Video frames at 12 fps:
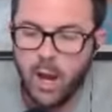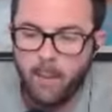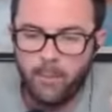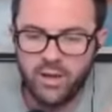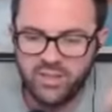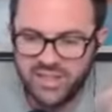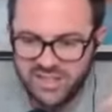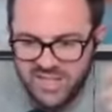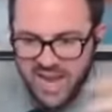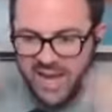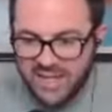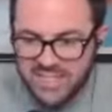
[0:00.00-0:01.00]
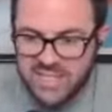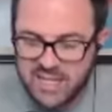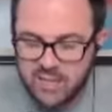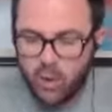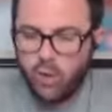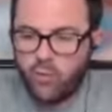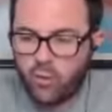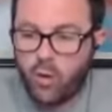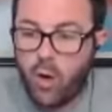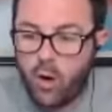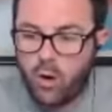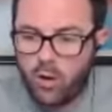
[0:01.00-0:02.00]
But the data says
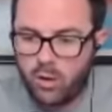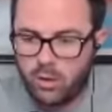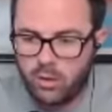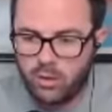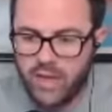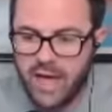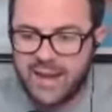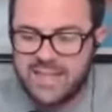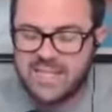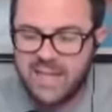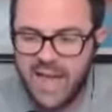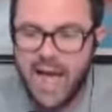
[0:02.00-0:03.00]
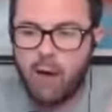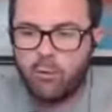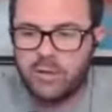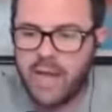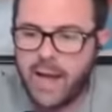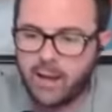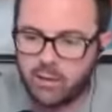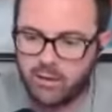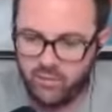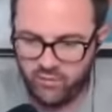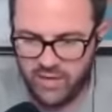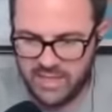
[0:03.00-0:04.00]
overall that is an outlier
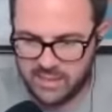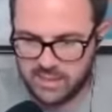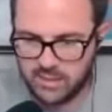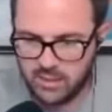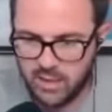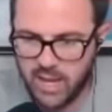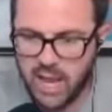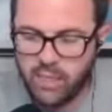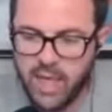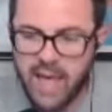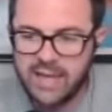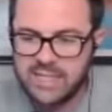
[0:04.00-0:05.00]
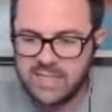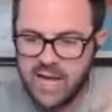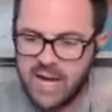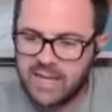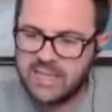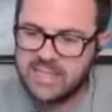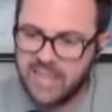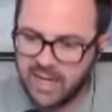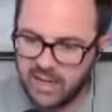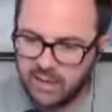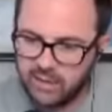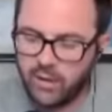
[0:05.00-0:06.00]
event and that is not
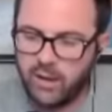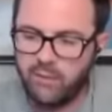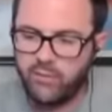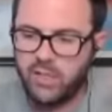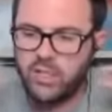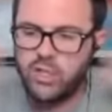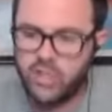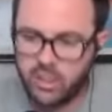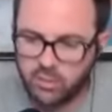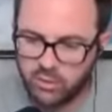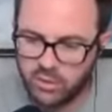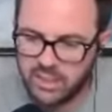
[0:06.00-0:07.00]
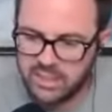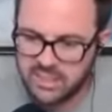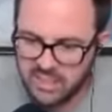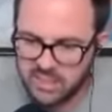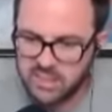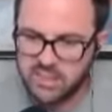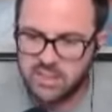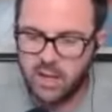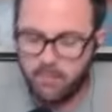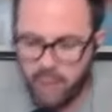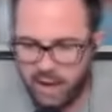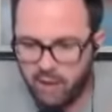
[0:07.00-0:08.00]
indicative of the general consensus
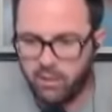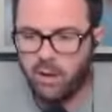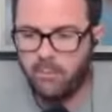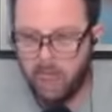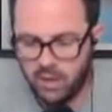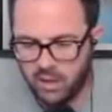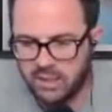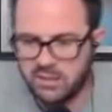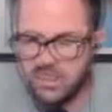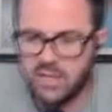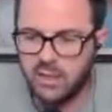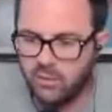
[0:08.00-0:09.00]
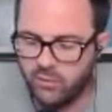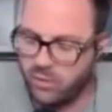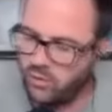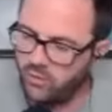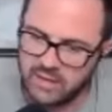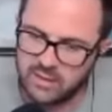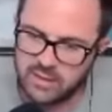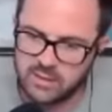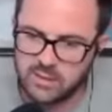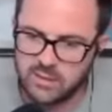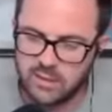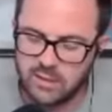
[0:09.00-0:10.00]
about Americans and their view of atheists.